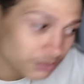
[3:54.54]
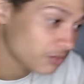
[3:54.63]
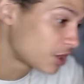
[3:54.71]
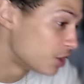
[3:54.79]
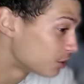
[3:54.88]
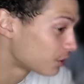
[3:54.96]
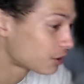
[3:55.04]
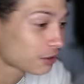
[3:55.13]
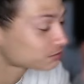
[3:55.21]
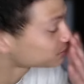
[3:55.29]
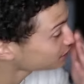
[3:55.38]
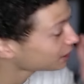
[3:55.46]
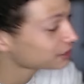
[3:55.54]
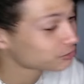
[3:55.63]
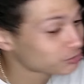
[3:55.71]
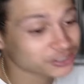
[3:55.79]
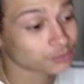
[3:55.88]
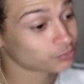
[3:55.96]
you would upset,
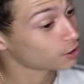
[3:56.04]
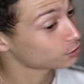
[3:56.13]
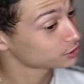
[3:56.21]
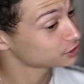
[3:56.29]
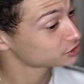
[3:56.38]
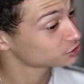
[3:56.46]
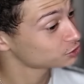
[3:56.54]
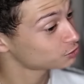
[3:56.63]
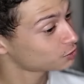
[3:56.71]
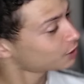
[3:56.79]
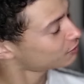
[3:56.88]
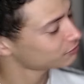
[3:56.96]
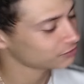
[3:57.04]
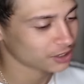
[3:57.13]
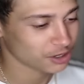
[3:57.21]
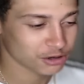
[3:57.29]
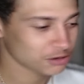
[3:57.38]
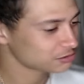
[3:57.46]
was the police too rough? I
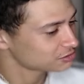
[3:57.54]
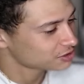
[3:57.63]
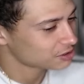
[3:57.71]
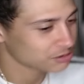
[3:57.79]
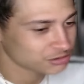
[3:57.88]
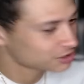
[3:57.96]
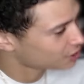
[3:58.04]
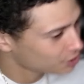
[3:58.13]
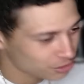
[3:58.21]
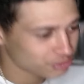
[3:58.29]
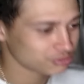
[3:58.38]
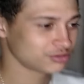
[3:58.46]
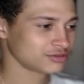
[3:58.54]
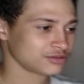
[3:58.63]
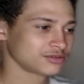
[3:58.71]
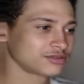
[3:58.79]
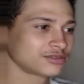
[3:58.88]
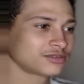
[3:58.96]
don't know. No,
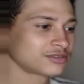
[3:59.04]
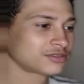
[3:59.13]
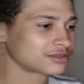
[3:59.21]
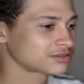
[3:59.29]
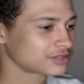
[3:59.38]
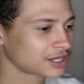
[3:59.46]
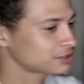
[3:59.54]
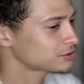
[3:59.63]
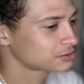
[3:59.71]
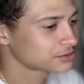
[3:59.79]
they doing